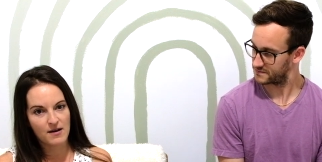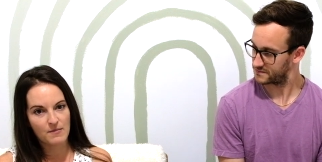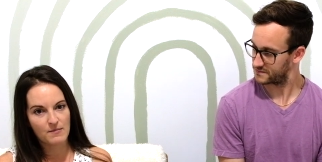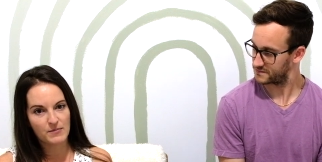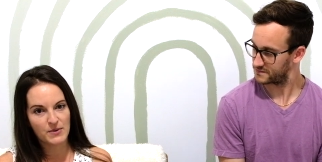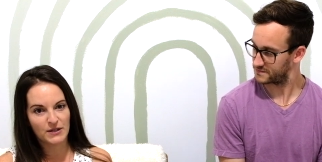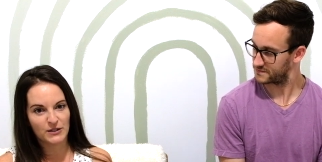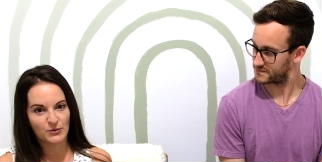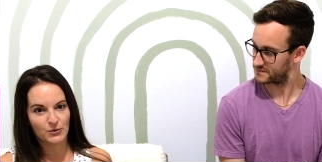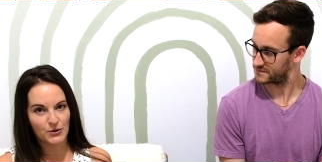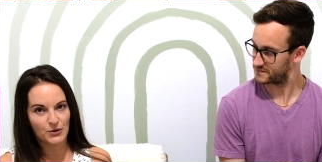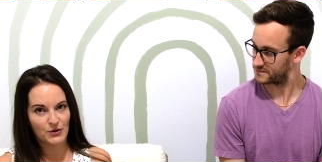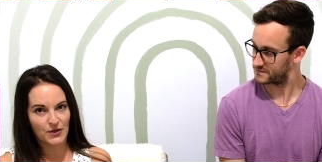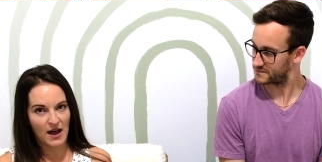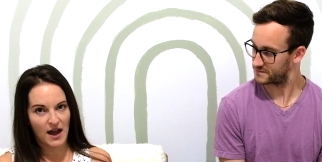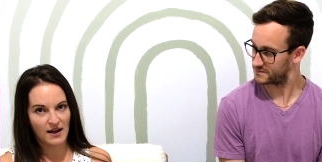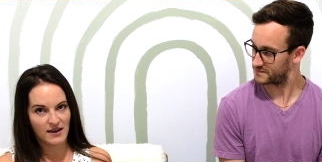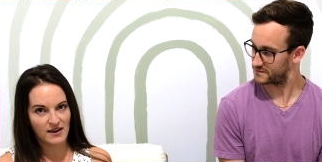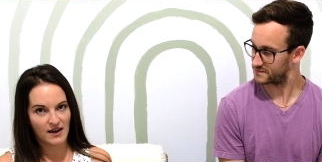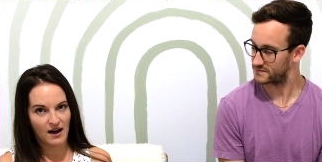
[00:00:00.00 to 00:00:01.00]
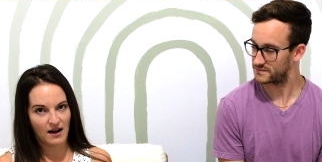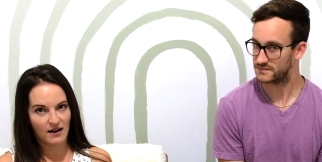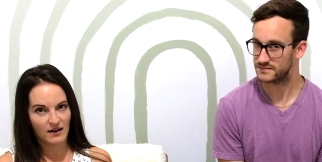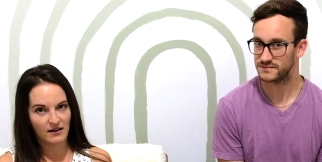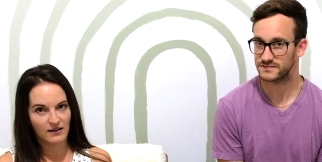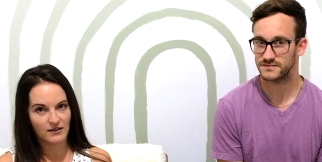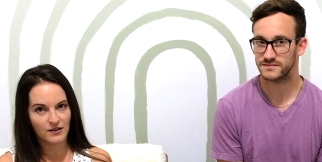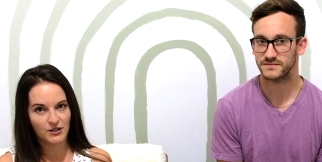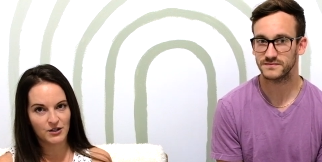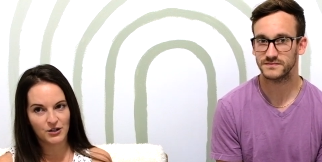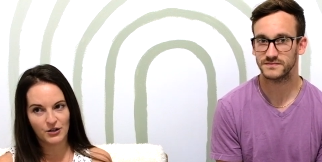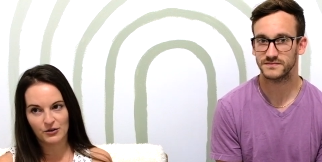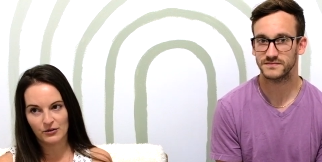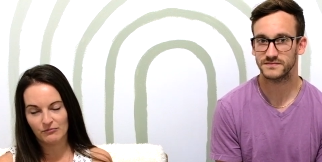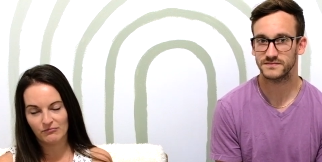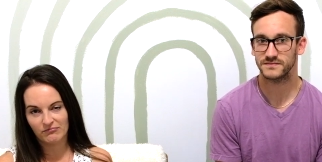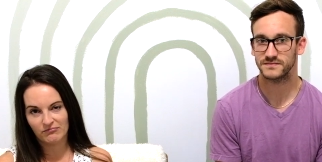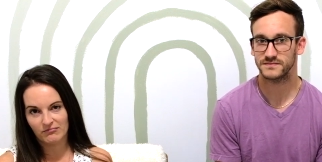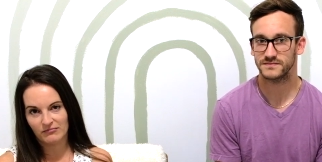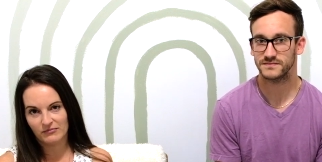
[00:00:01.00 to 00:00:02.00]
Speaker 1: because when they're that young, you know,
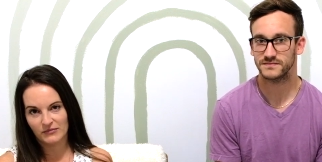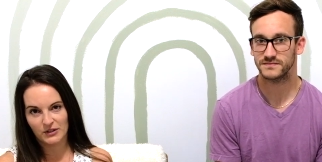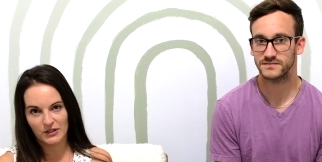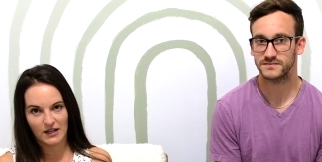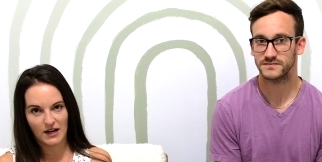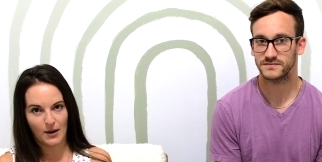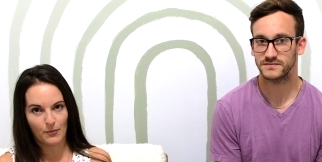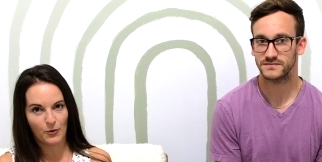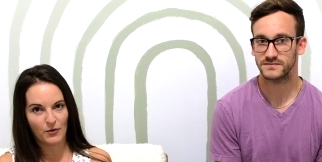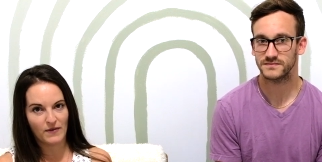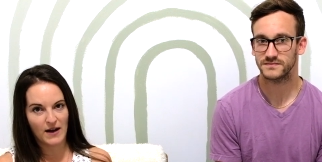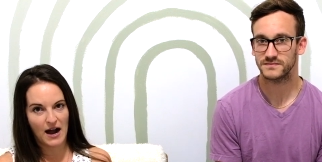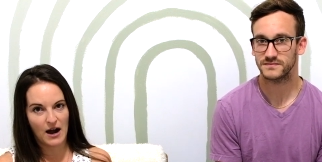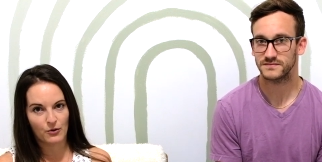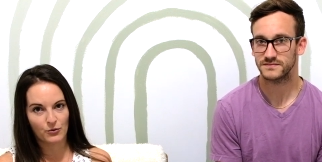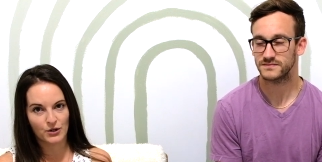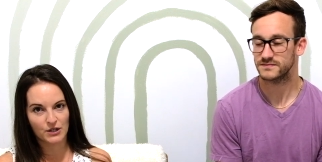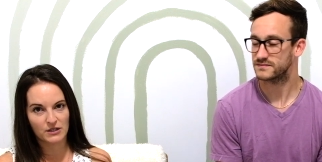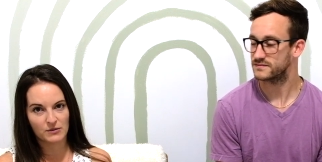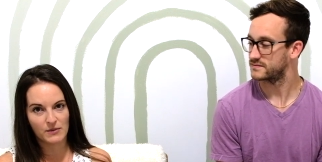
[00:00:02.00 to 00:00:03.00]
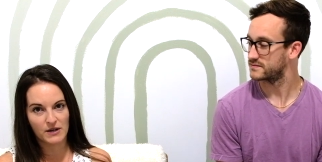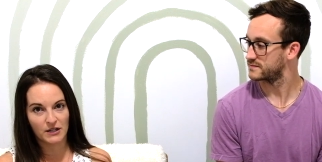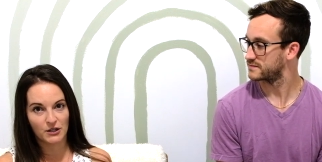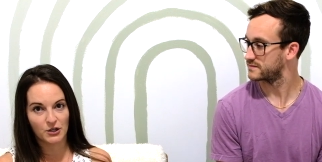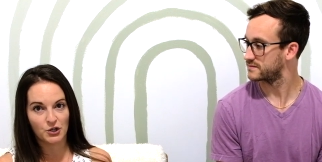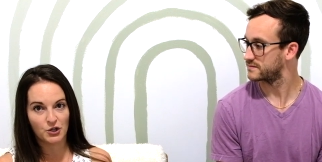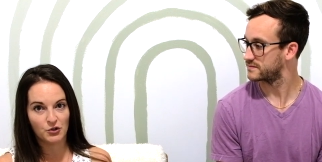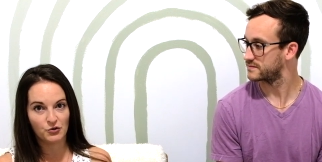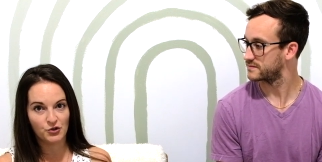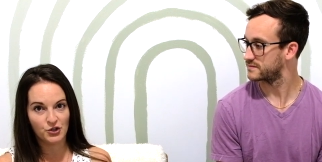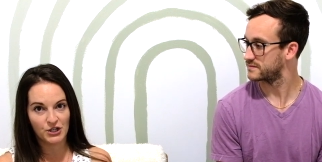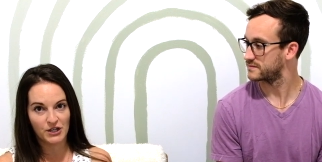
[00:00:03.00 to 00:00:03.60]
a couple of hours make a huge